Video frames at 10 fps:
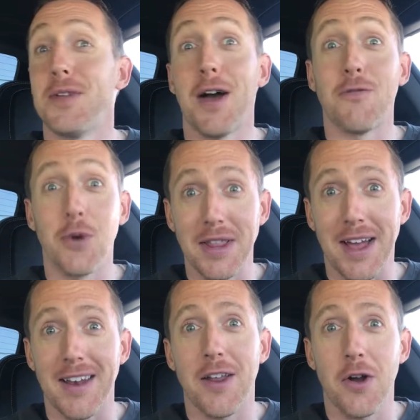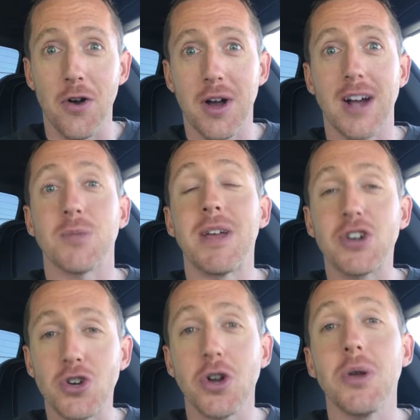avoid that at all costs. Make
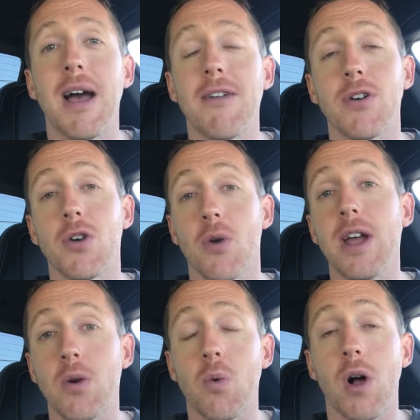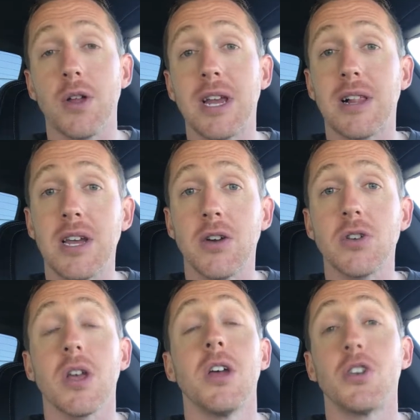sure you have great quality
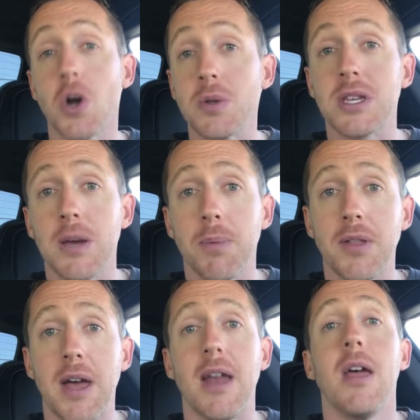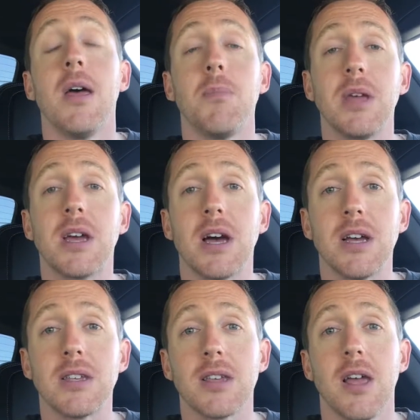cleaners. Don't skimp on that,
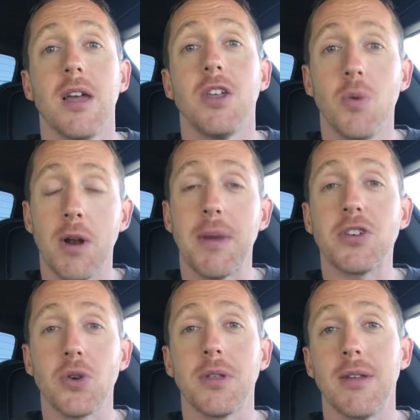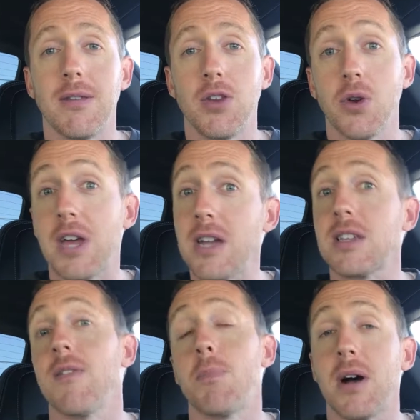because you want to make sure that your
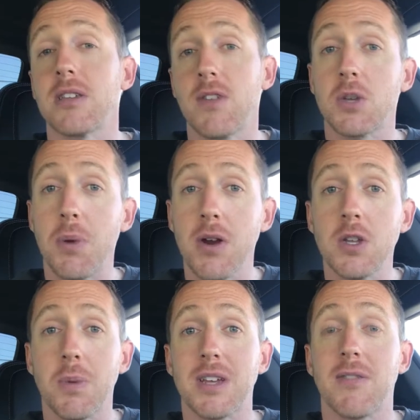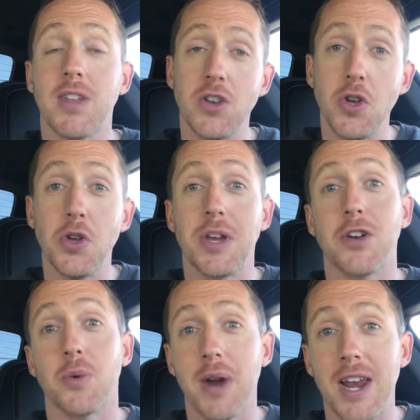guests have a positive experience, because if they do, you
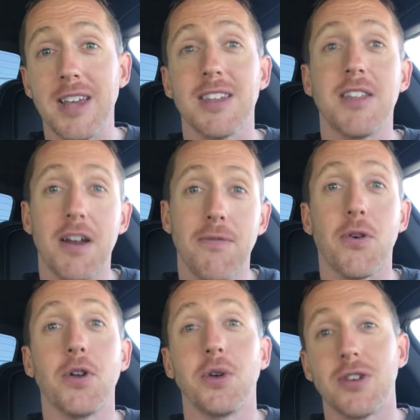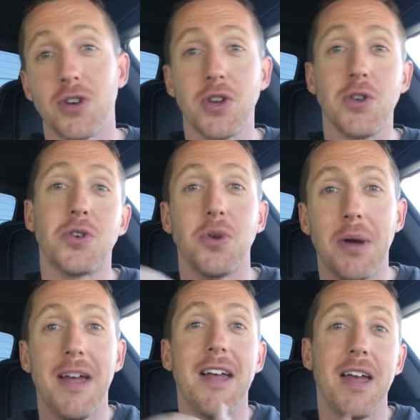get good ratings, and therefore you continue to
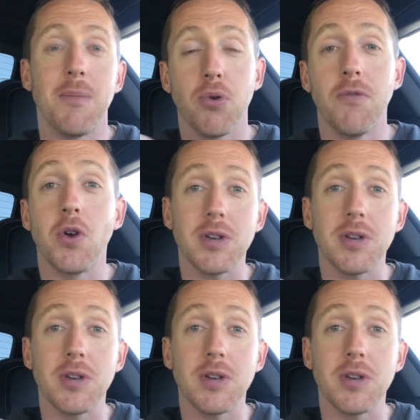improve your